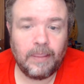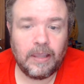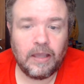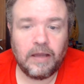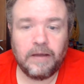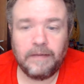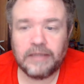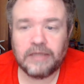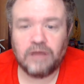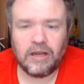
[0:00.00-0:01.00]

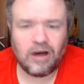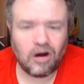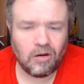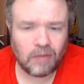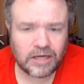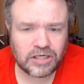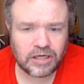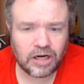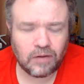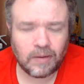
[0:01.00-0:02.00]
as in our location
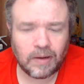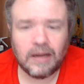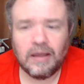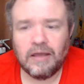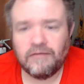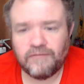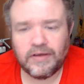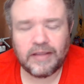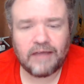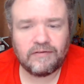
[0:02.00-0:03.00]
anyway,
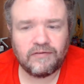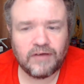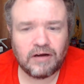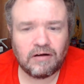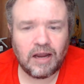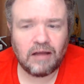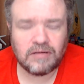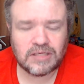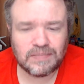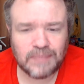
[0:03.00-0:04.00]
they have to figure out and
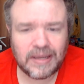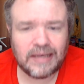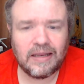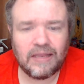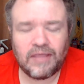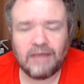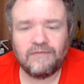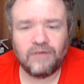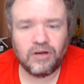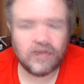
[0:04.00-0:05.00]
submit the thing
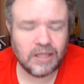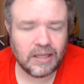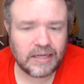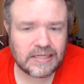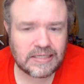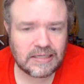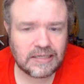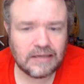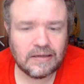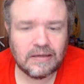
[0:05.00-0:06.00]
for utilities.
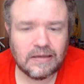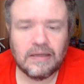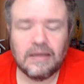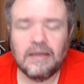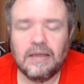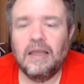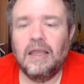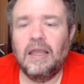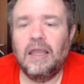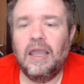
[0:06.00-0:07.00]

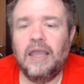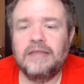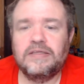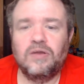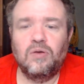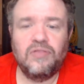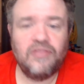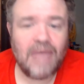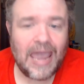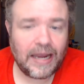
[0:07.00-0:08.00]
And so
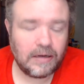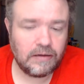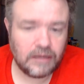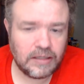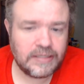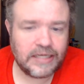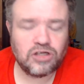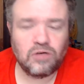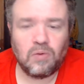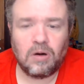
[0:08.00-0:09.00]
that is
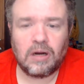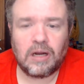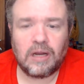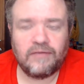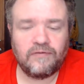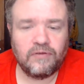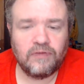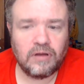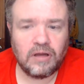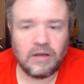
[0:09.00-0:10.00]
extra work, I think, for
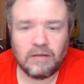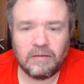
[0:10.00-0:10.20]
the